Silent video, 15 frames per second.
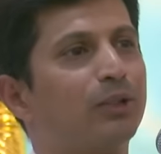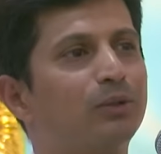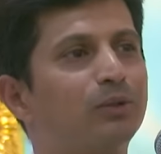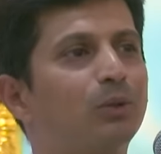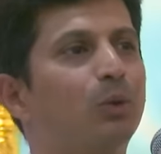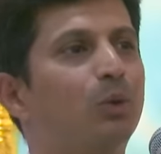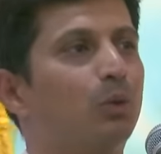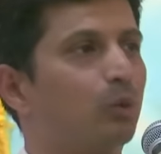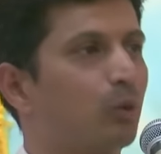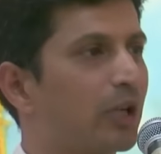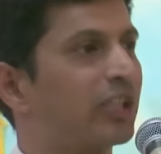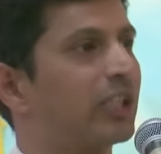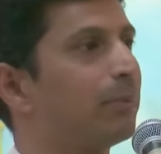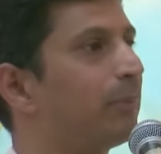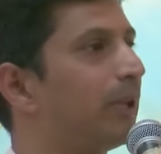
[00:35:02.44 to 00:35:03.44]
to
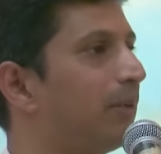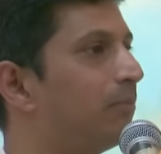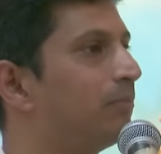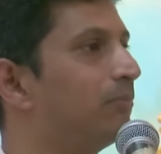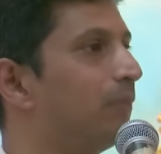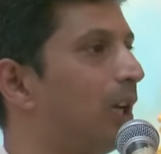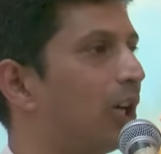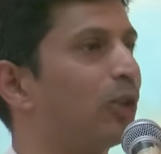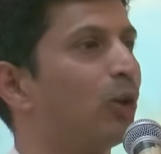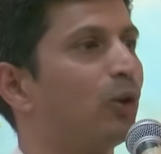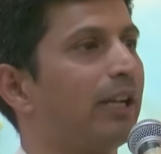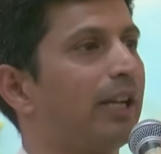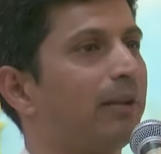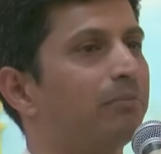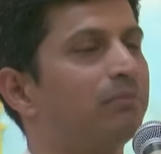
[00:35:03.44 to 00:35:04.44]
worship him,
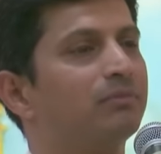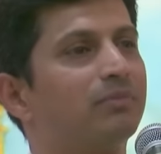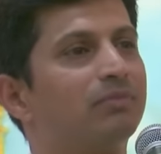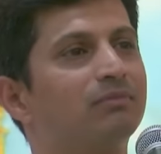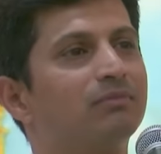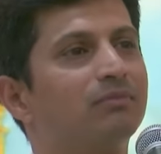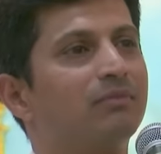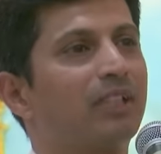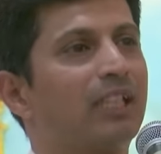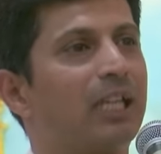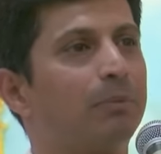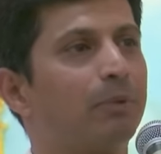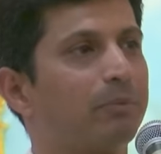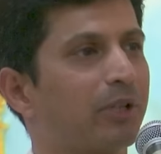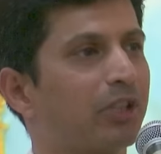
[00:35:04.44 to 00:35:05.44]
adore him,
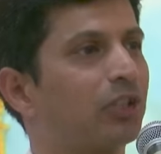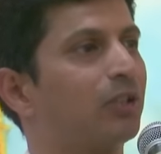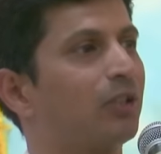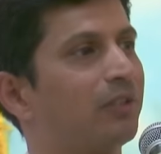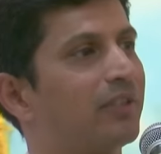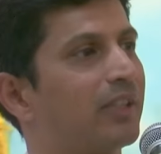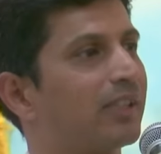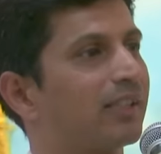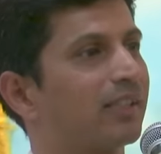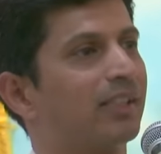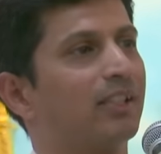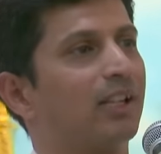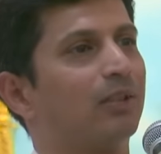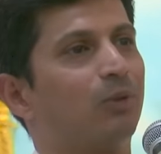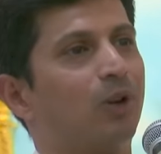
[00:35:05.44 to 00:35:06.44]
keep a picture of his
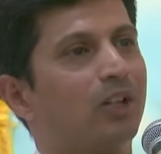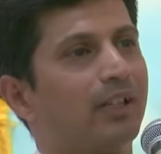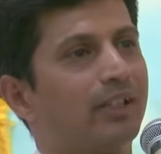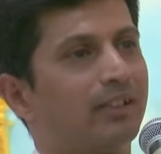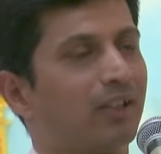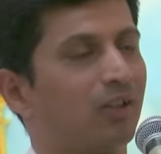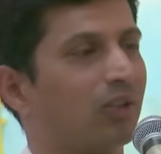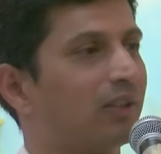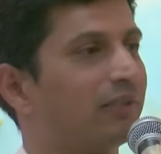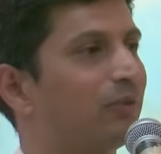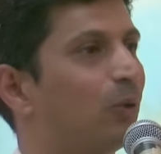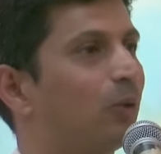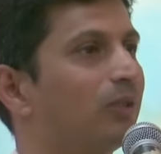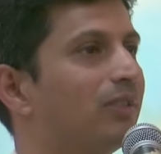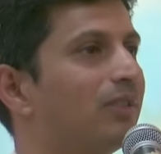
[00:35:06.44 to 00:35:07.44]
in our wallet, on our
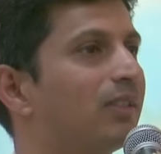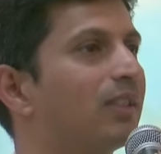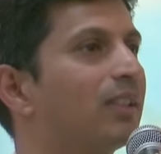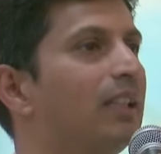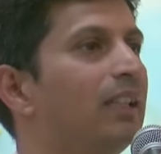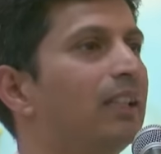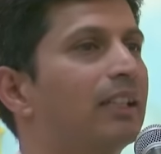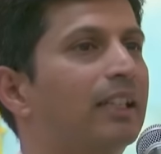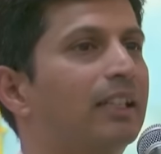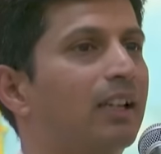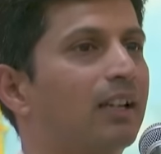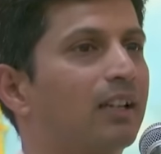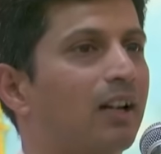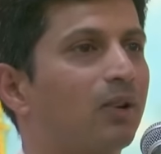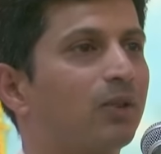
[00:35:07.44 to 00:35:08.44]
phones, in
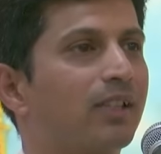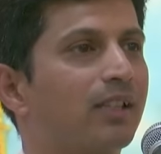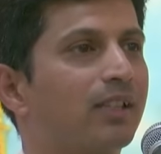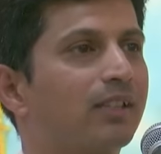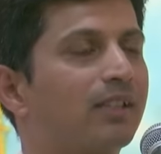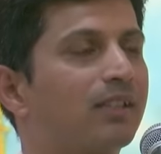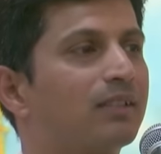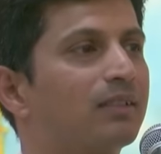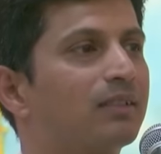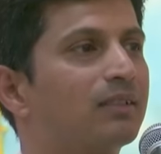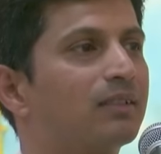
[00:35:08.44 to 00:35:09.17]
our houses.